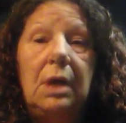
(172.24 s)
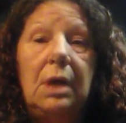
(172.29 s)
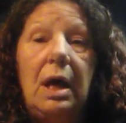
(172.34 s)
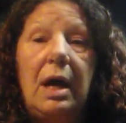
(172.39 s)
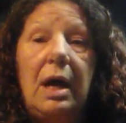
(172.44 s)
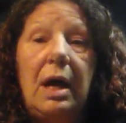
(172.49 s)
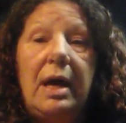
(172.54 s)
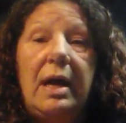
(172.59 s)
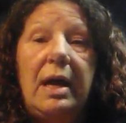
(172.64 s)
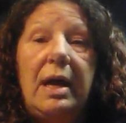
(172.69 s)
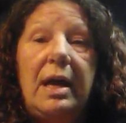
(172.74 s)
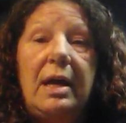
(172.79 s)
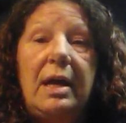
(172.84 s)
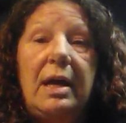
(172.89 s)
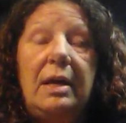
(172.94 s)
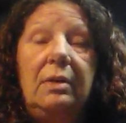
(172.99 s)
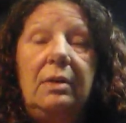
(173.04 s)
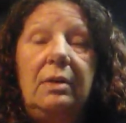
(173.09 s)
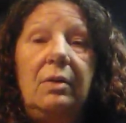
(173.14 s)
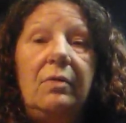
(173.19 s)
I
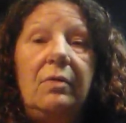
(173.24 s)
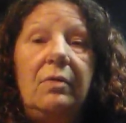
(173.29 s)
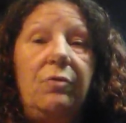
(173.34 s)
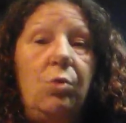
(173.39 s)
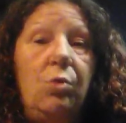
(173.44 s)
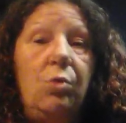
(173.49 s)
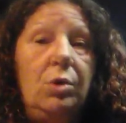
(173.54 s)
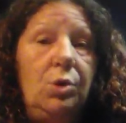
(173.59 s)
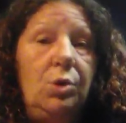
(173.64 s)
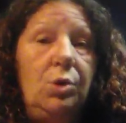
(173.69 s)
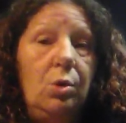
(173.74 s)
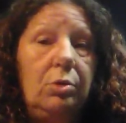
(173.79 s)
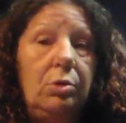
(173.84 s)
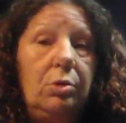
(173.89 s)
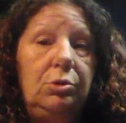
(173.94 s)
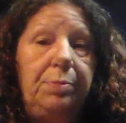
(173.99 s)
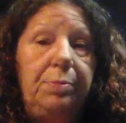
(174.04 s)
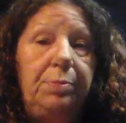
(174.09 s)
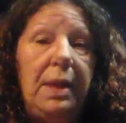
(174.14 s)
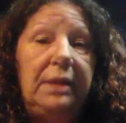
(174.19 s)
had 4 daughters
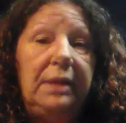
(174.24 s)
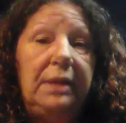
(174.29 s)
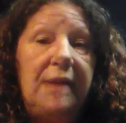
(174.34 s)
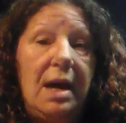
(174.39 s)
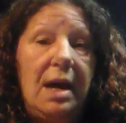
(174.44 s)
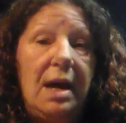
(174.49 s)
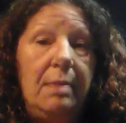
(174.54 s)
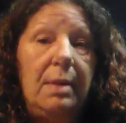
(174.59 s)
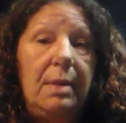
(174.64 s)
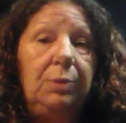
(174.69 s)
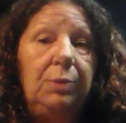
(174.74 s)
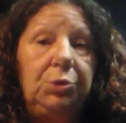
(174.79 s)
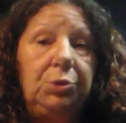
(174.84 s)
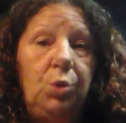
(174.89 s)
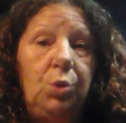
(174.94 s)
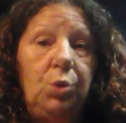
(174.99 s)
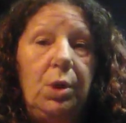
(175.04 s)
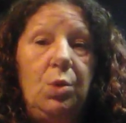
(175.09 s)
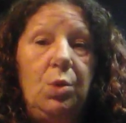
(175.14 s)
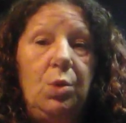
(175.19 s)
by the time I was
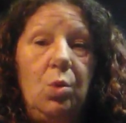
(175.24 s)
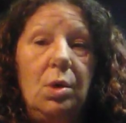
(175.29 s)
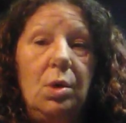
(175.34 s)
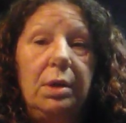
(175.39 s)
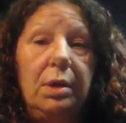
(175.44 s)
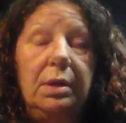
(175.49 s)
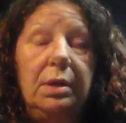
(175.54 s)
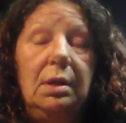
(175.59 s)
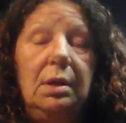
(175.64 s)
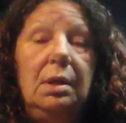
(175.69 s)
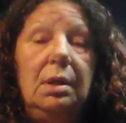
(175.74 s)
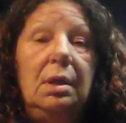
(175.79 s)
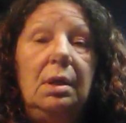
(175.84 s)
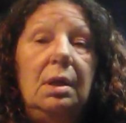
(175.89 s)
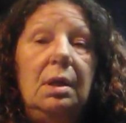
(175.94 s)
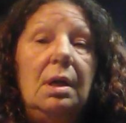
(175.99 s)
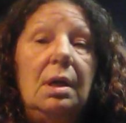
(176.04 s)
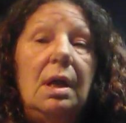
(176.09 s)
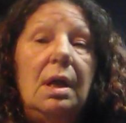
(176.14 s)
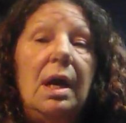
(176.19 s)
21.
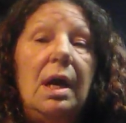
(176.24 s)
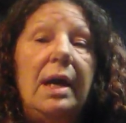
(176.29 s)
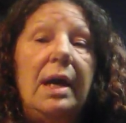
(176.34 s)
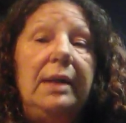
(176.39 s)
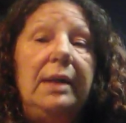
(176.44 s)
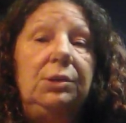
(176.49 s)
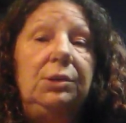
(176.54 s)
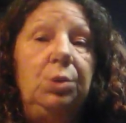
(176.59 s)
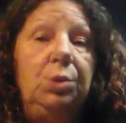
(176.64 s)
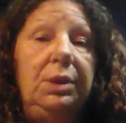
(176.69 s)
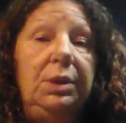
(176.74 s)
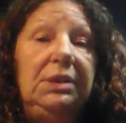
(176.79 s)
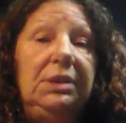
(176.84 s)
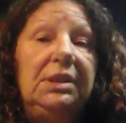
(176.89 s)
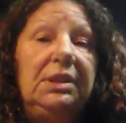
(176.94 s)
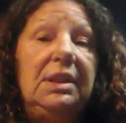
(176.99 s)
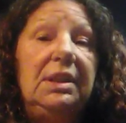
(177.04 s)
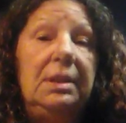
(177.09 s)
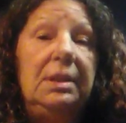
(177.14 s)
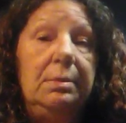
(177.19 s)
I had twins
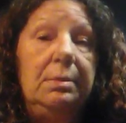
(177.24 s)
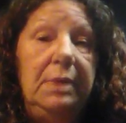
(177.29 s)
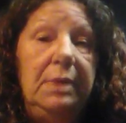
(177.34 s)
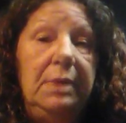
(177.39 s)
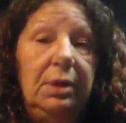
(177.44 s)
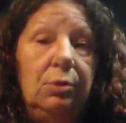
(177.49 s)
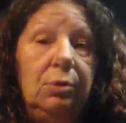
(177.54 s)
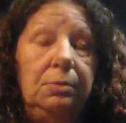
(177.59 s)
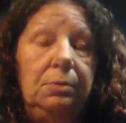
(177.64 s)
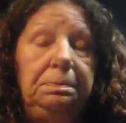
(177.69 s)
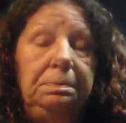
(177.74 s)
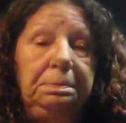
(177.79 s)
in the middle.